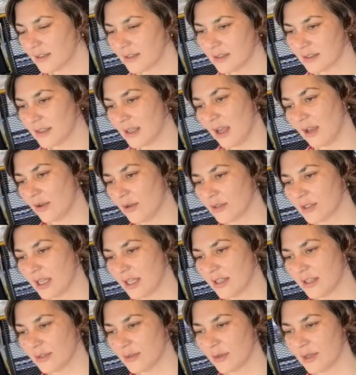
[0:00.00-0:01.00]
Since I got
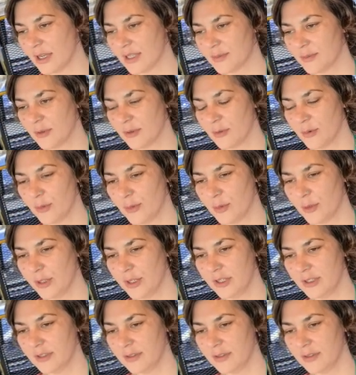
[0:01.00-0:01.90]
diagnosed with asthma at one point,